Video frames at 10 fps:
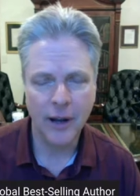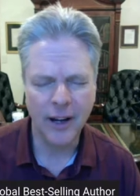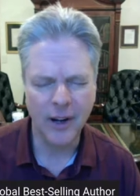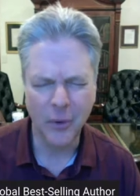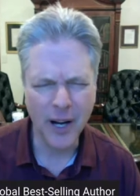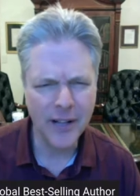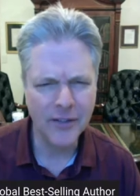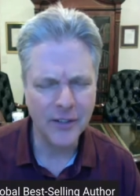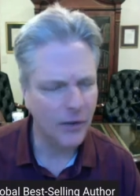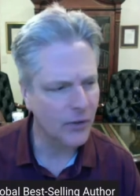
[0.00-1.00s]
i go
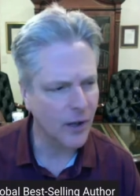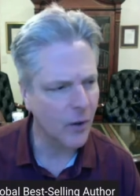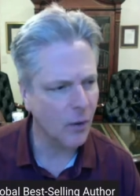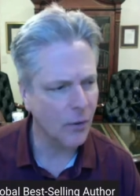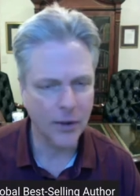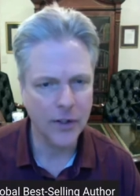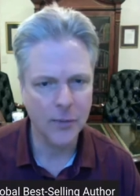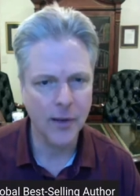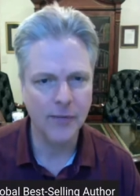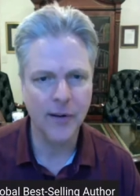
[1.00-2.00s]
what she goes no this
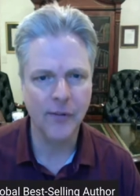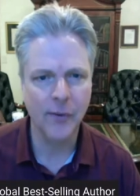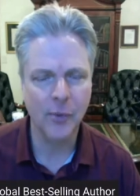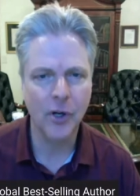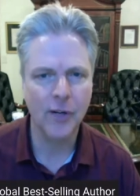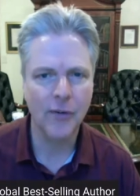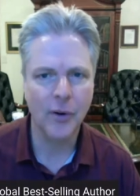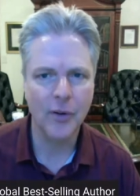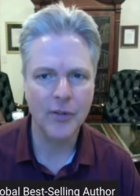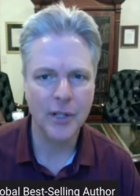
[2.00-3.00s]
is my favorite book of
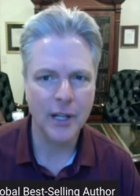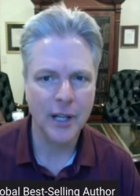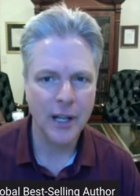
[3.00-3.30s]
yours